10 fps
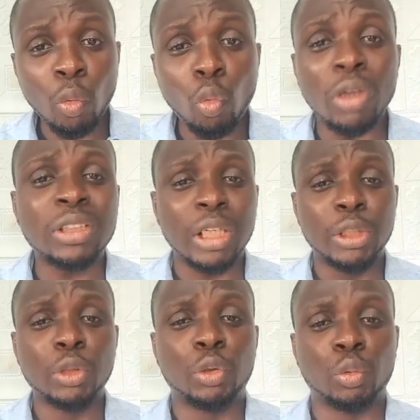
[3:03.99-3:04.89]
What can
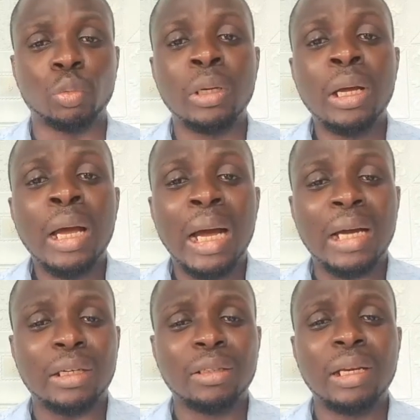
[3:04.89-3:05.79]
you do? How
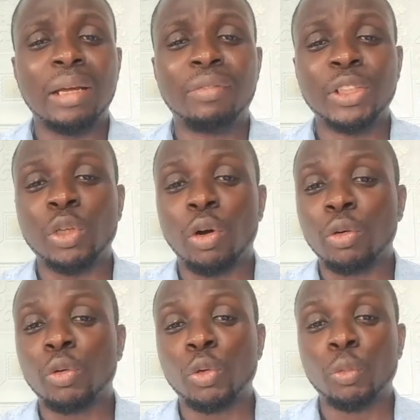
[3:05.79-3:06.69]
can you leverage
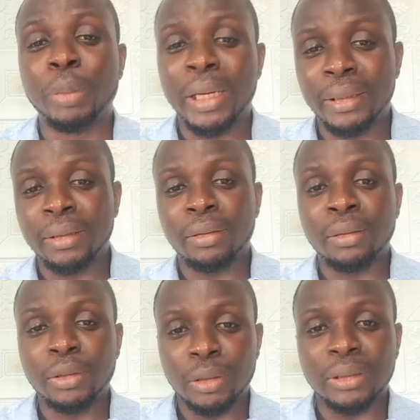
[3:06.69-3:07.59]
on Google Bard?
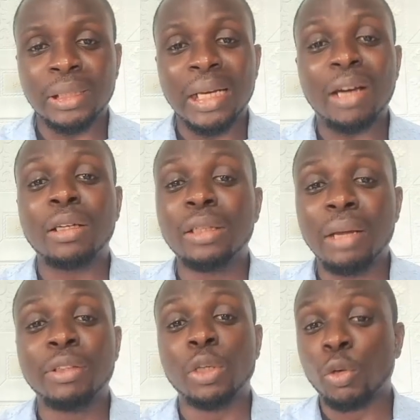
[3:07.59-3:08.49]
You understand? How can you
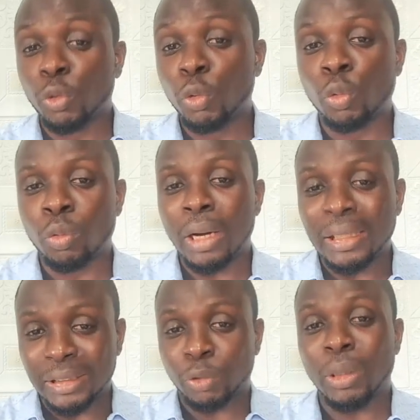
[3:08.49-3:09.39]
leverage on Google
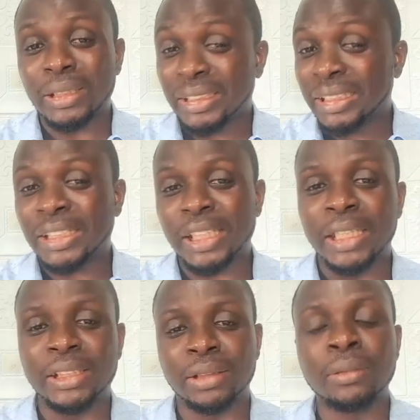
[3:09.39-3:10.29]
as it was, as a search
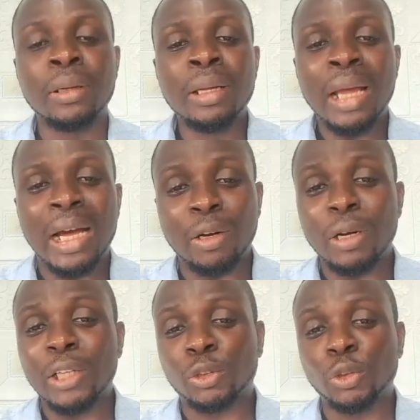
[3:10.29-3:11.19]
engine and
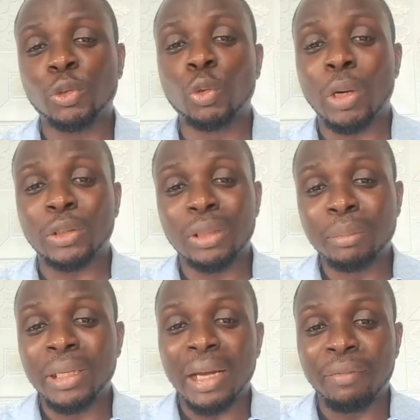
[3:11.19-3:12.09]
other tools Google actually
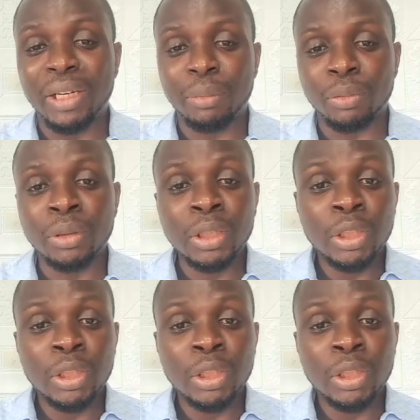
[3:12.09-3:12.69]
made available